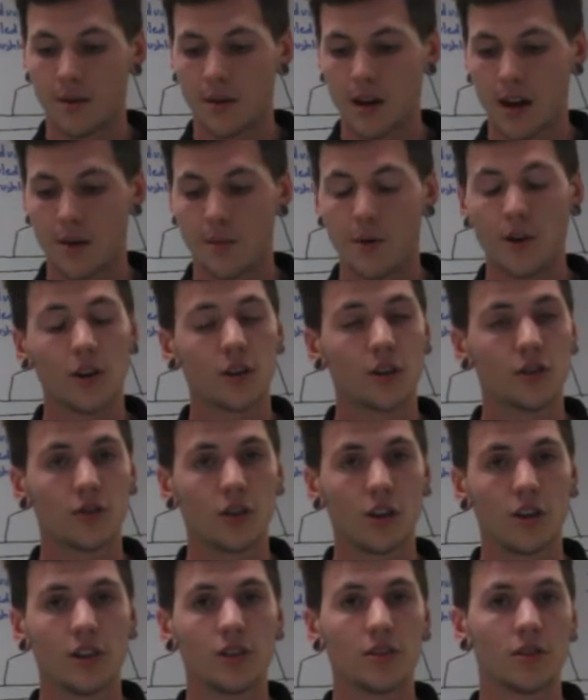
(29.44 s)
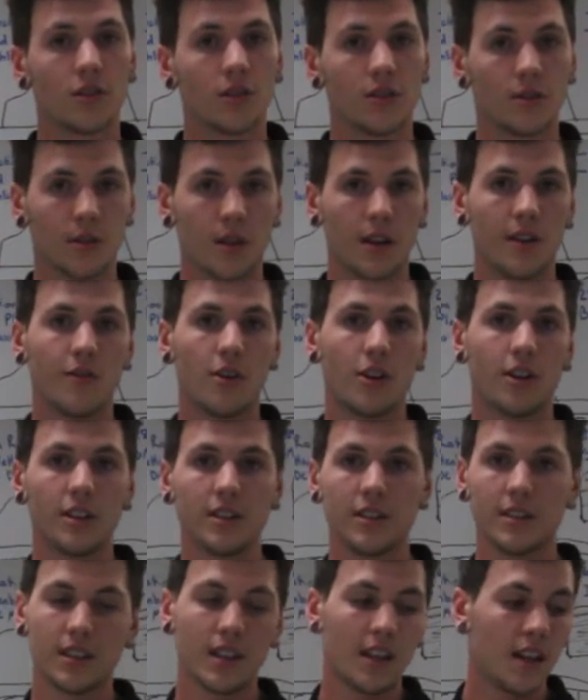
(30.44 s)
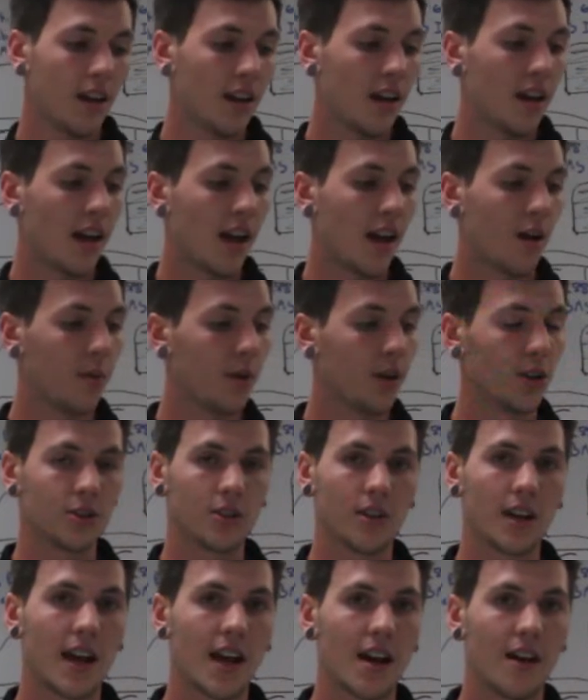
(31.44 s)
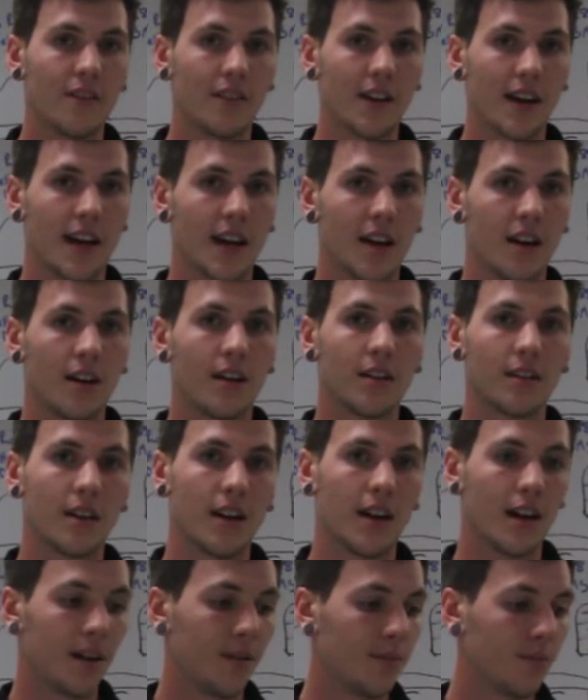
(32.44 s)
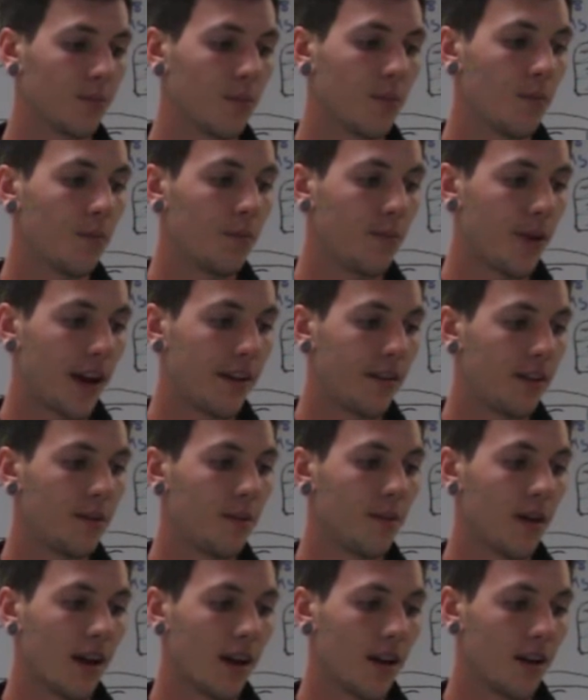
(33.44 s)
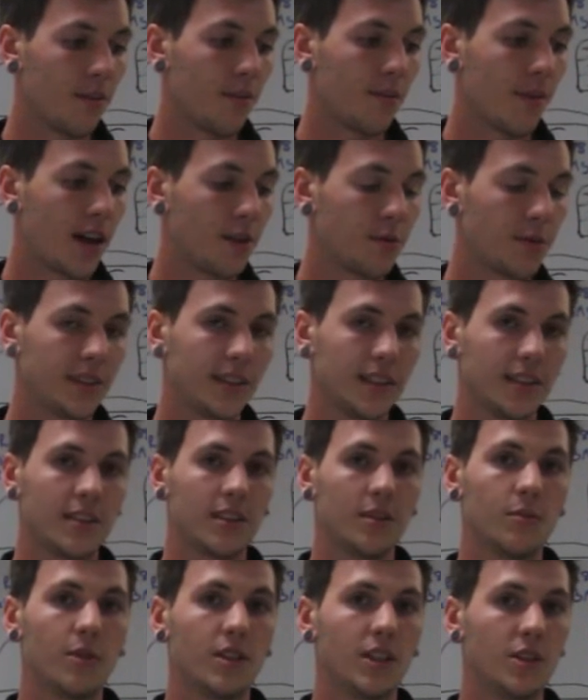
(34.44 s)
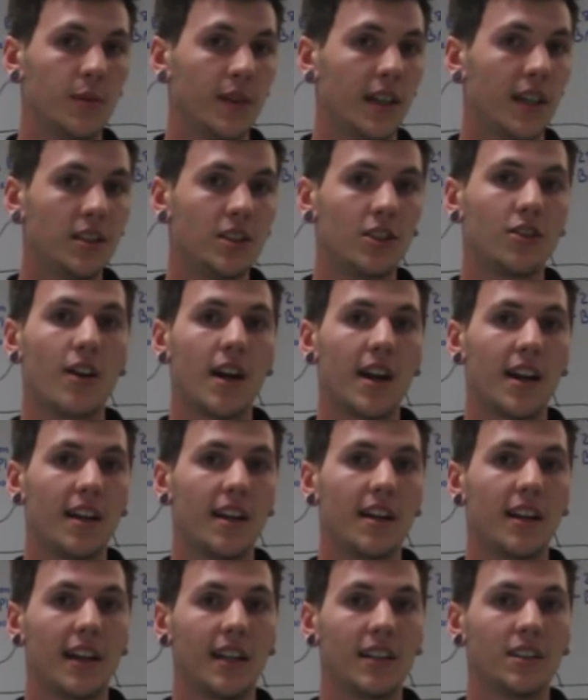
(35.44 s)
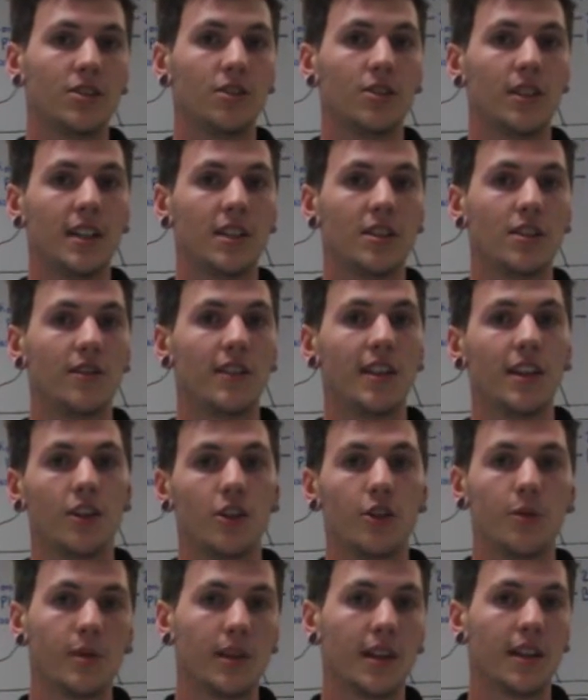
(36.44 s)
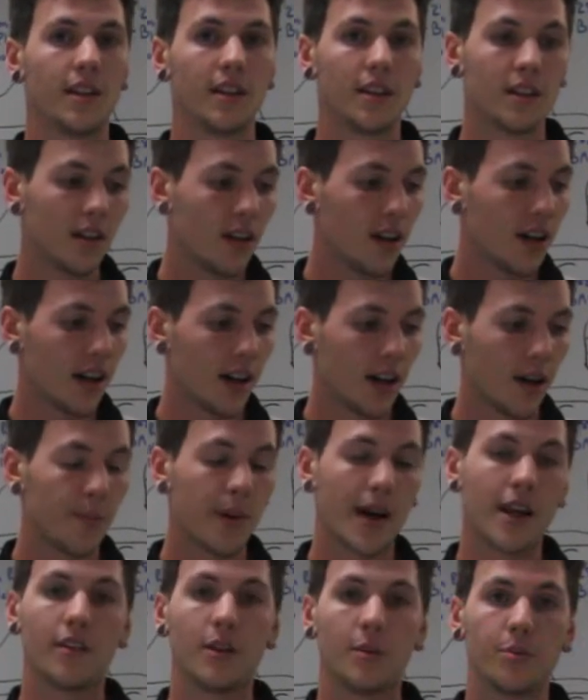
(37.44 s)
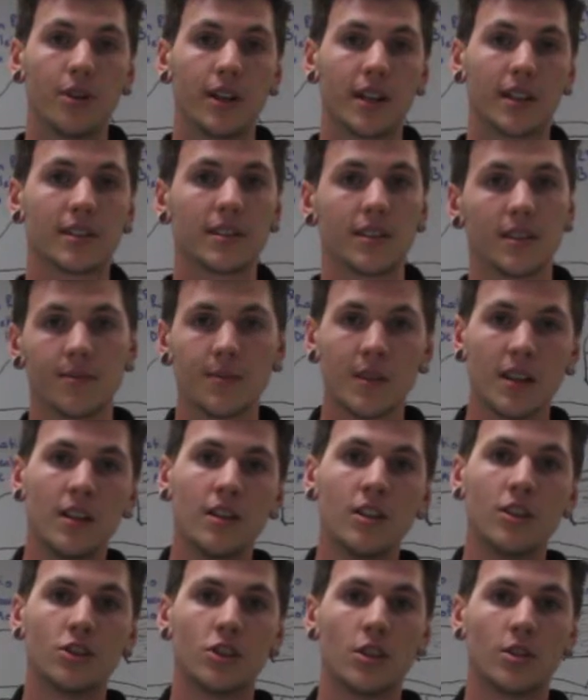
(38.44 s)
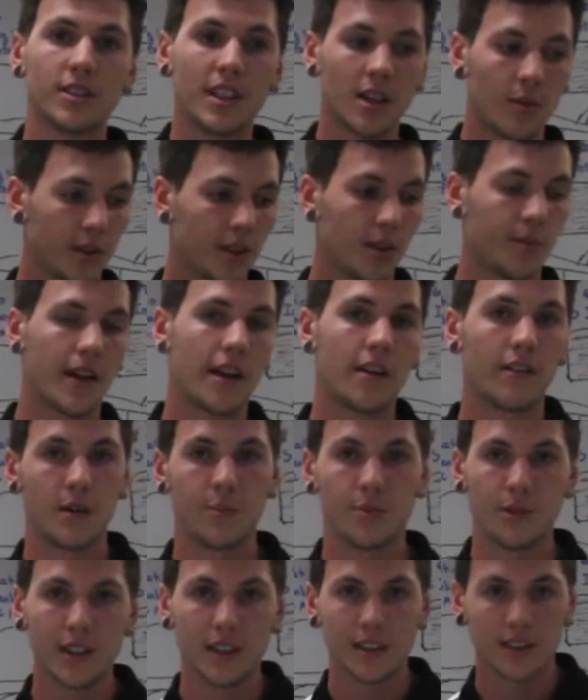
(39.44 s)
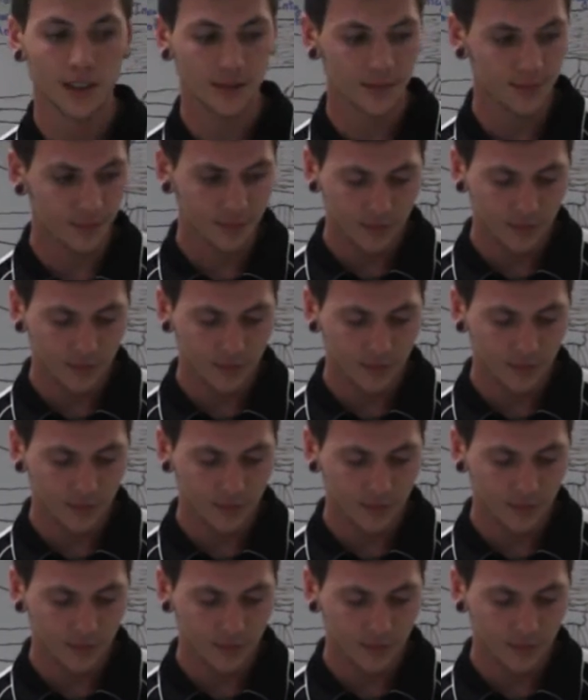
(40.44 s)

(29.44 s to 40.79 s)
motor controllers or inverters, and we also have our battery management system, which has been integrated into each of the accumulator battery bricks. So I'll start with the battery bricks.